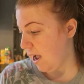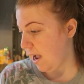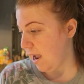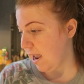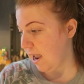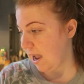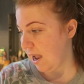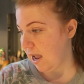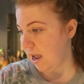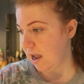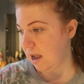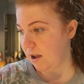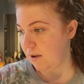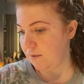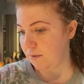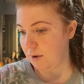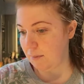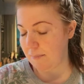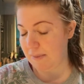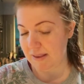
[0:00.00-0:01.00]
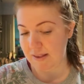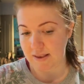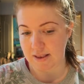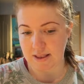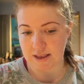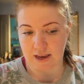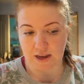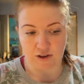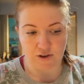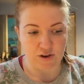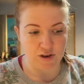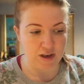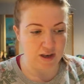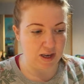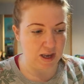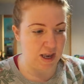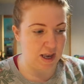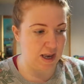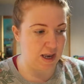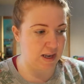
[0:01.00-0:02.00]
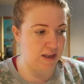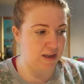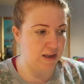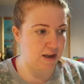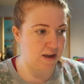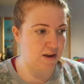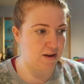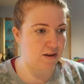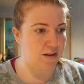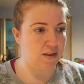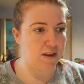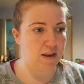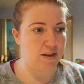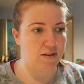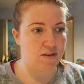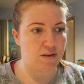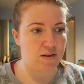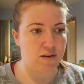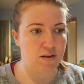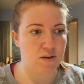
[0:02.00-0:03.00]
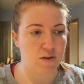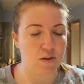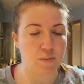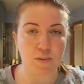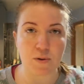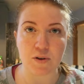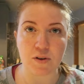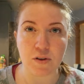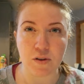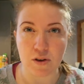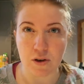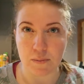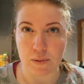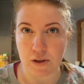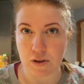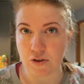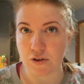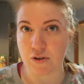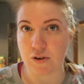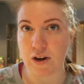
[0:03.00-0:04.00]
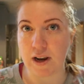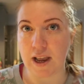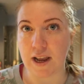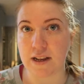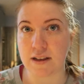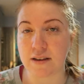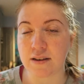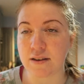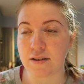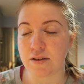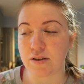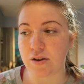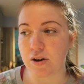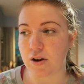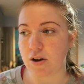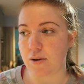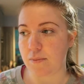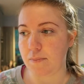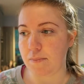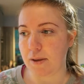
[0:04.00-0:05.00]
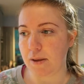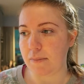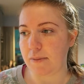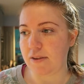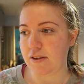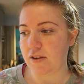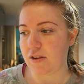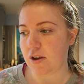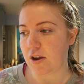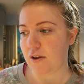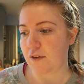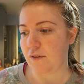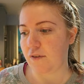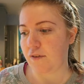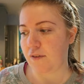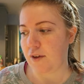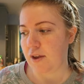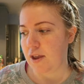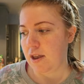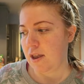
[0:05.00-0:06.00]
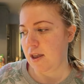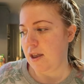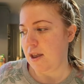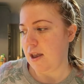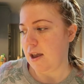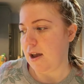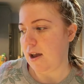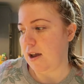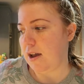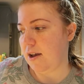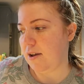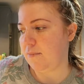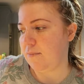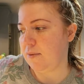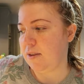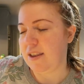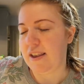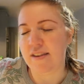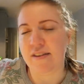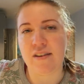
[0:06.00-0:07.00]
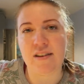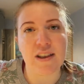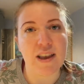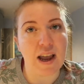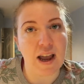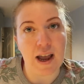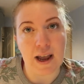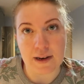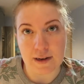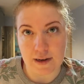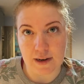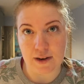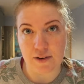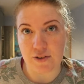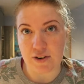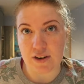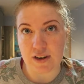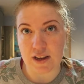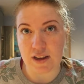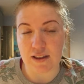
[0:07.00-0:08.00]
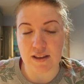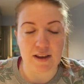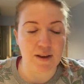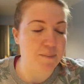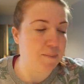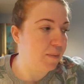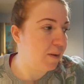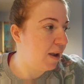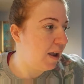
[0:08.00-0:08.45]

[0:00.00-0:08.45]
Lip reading: I have a busy day today again. There is another person coming to collect some baby stuff. Yesterday I had an interesting thing.